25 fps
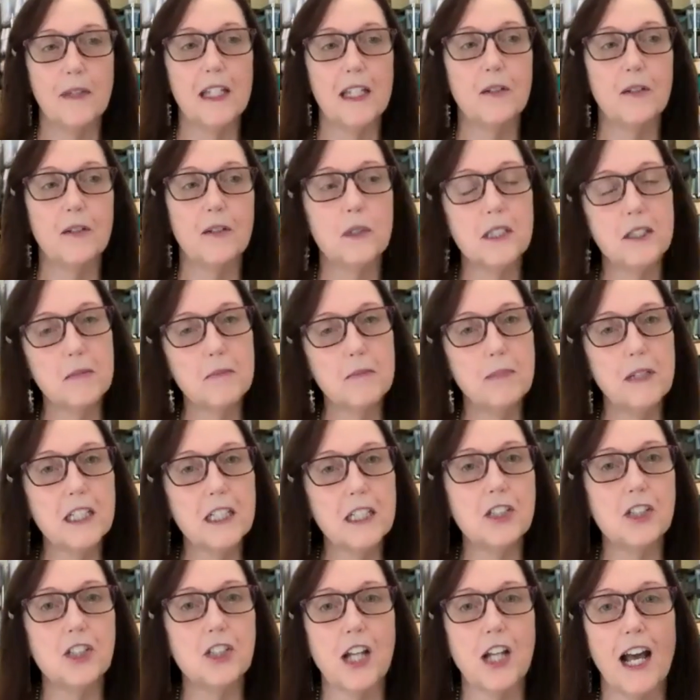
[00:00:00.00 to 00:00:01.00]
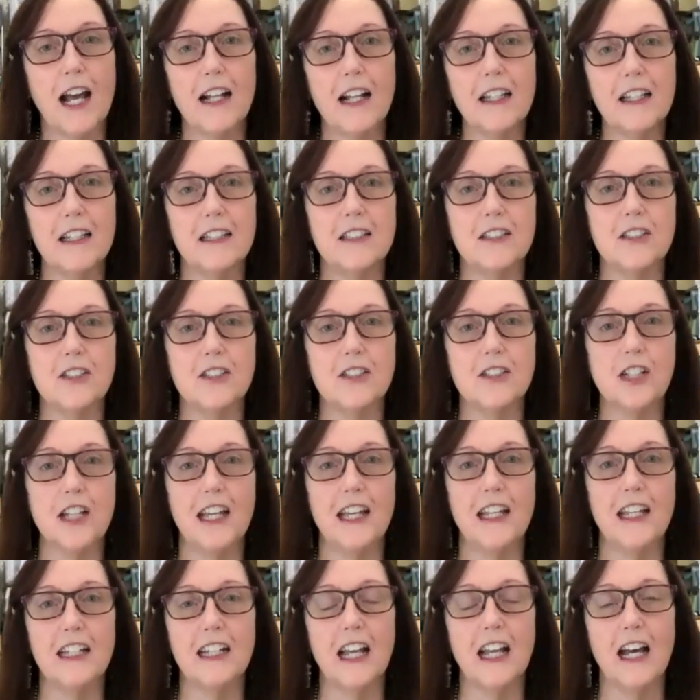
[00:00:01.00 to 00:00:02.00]
it was a big challenge
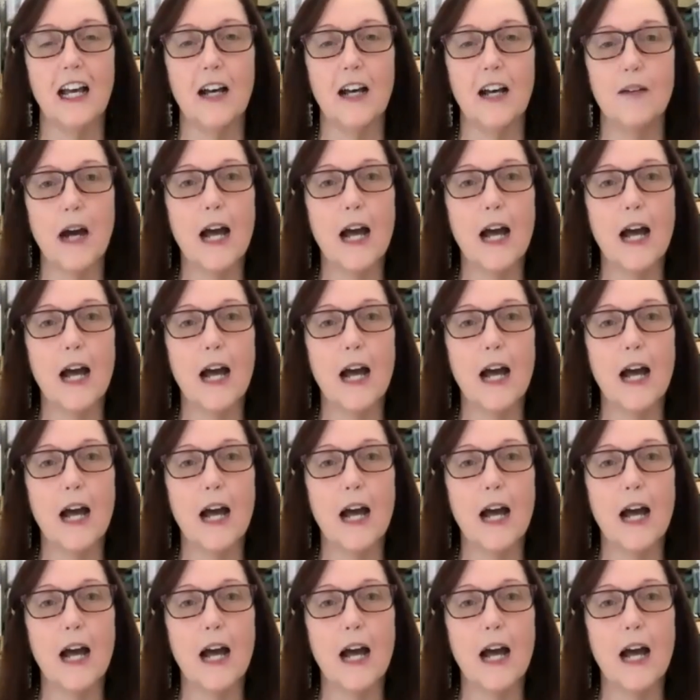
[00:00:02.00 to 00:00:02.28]
and um,